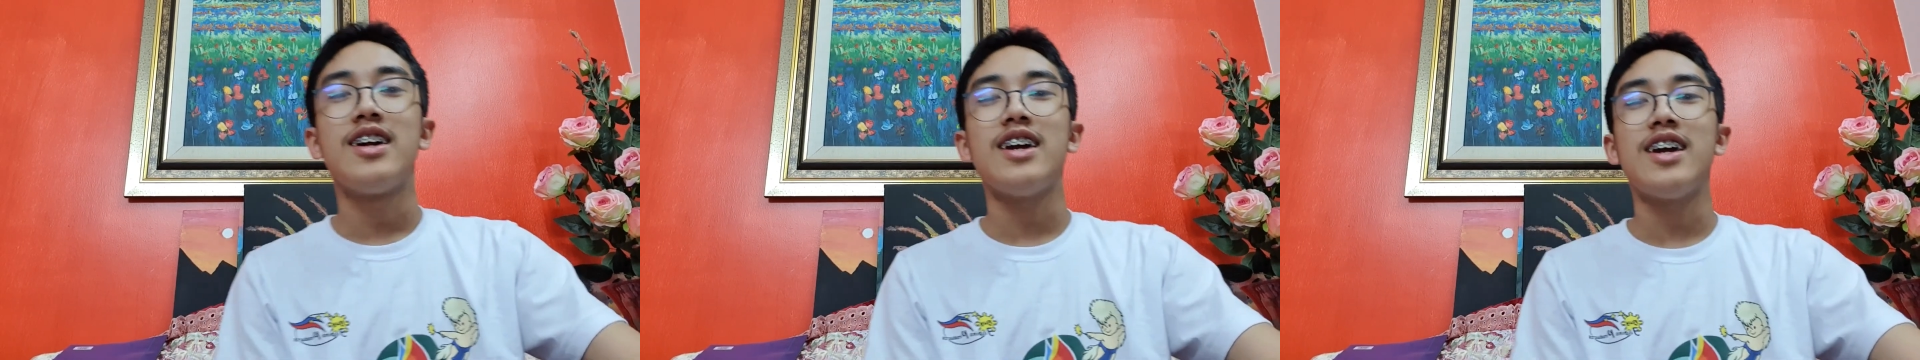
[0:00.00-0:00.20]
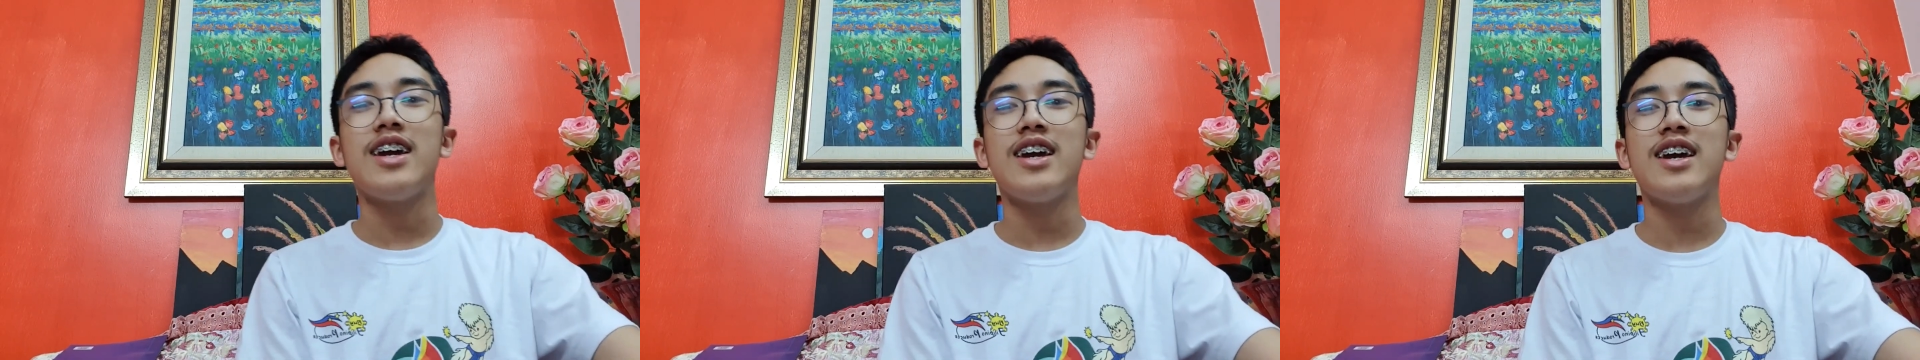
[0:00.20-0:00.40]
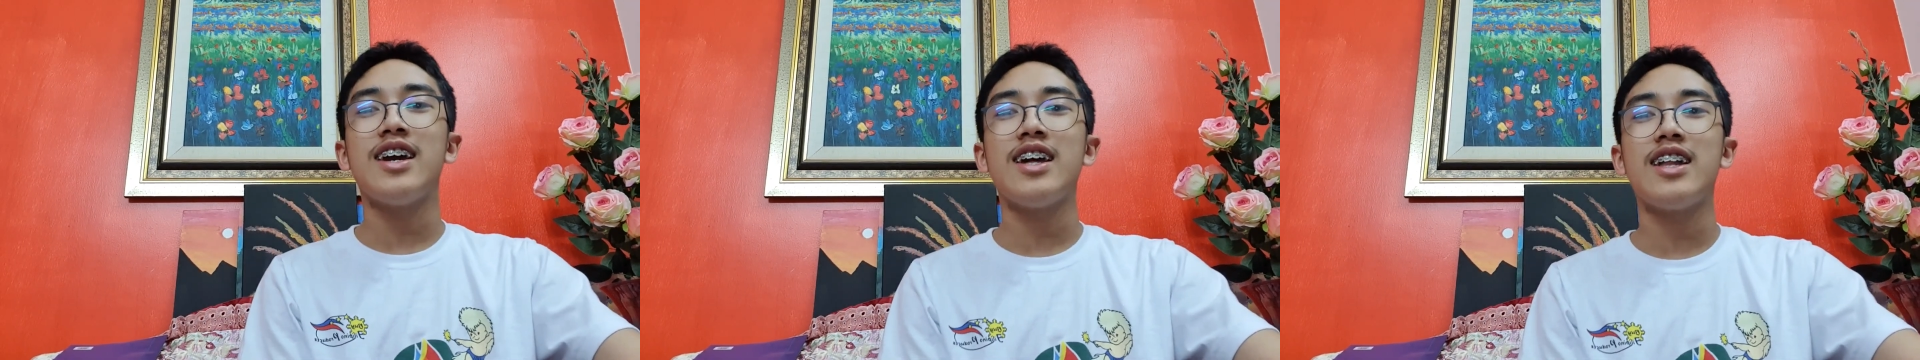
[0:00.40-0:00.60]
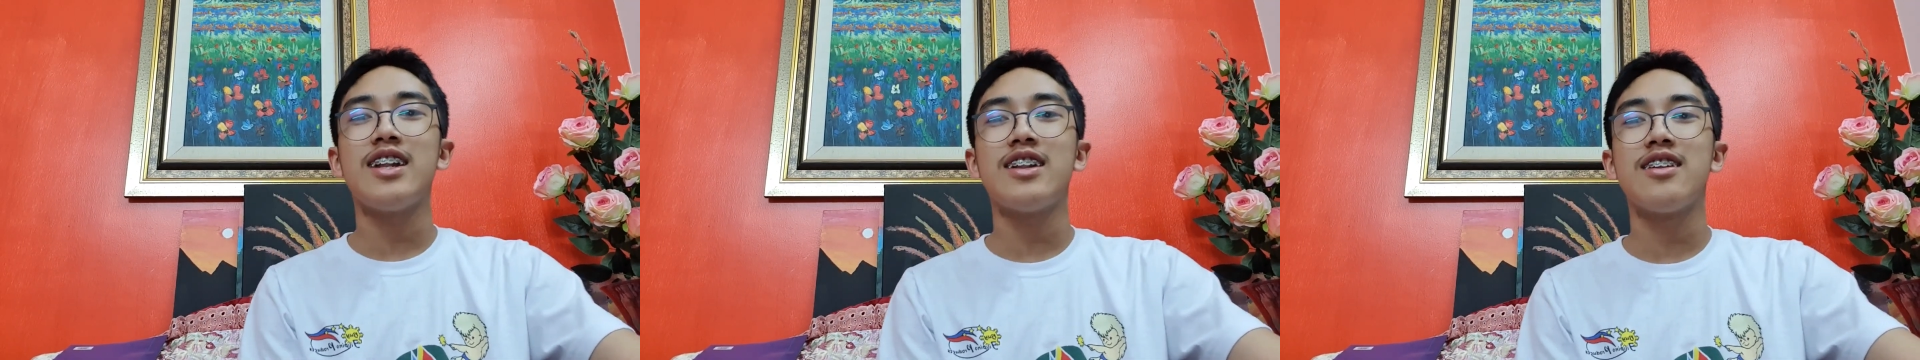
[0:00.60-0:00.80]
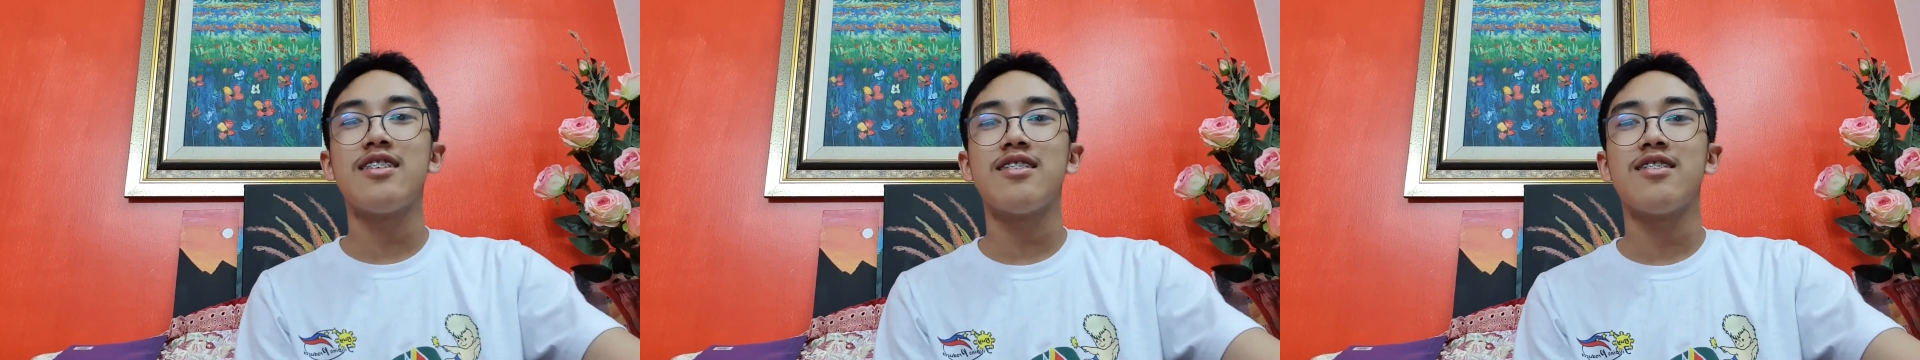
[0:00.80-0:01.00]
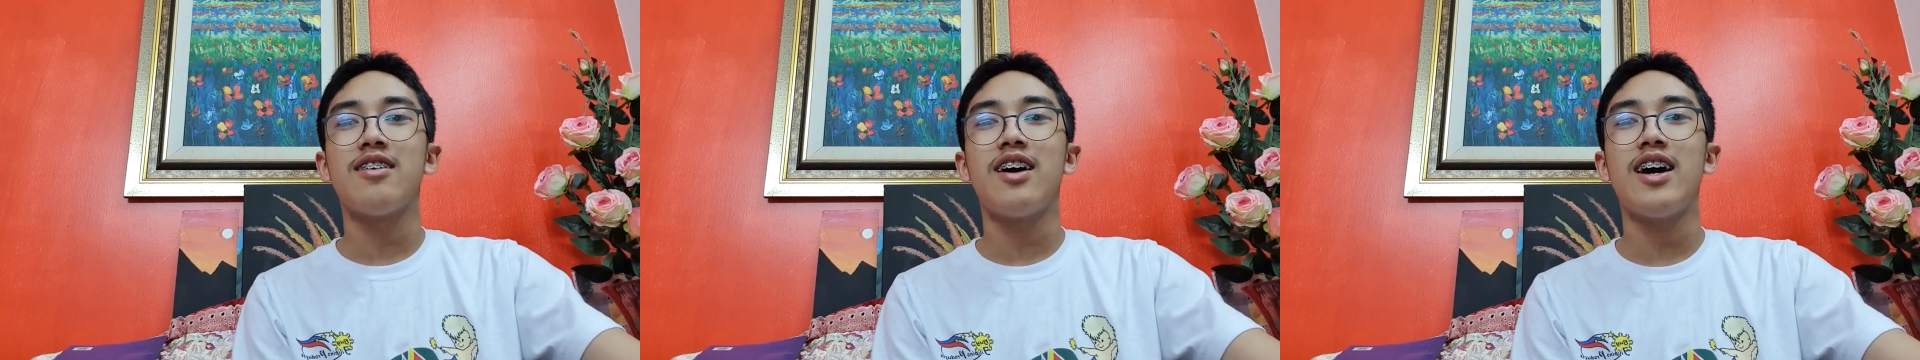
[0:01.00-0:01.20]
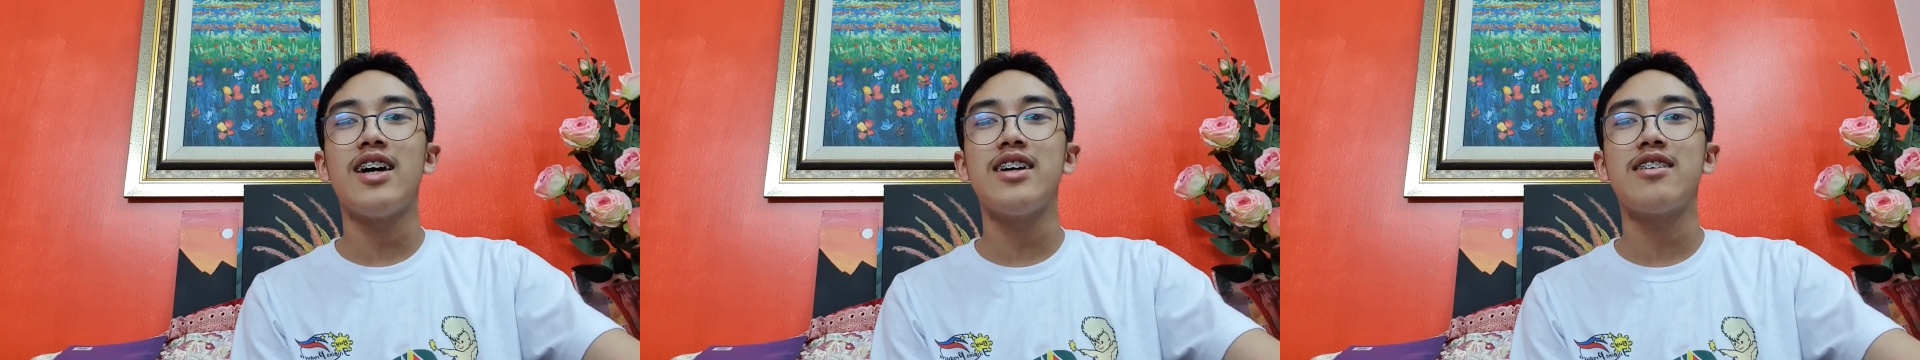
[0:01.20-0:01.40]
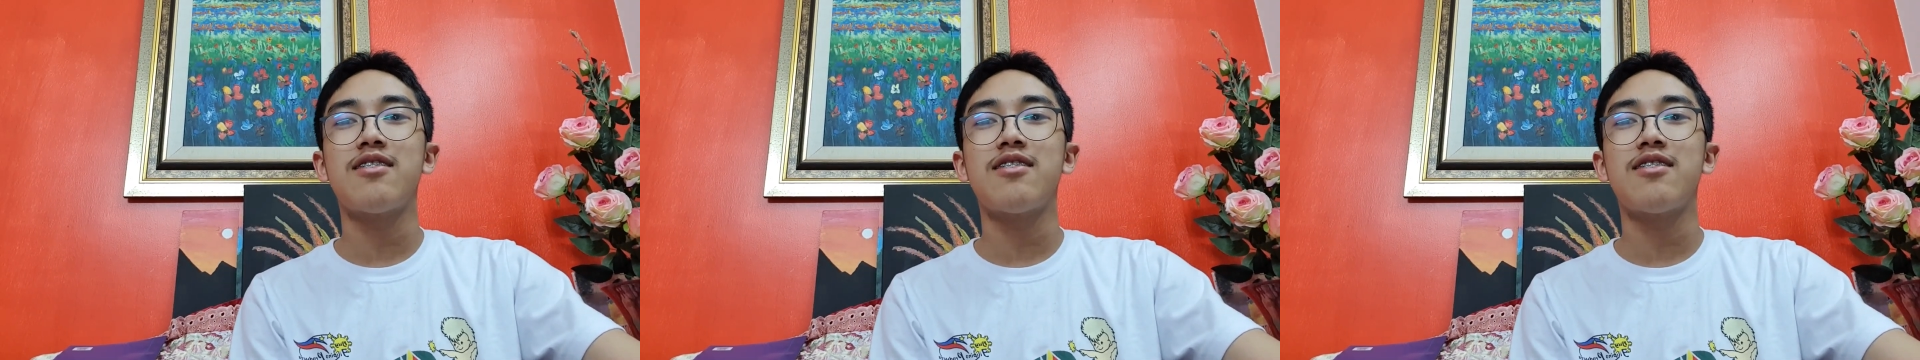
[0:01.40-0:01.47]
and I